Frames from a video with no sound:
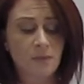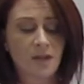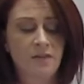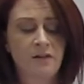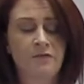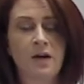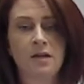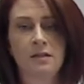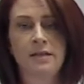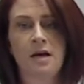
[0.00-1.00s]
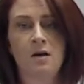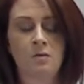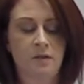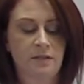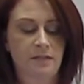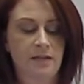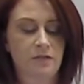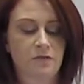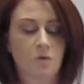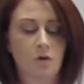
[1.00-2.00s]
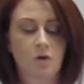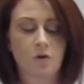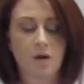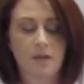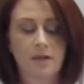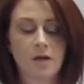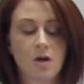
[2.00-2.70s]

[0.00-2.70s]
and then finally I will assess for chronic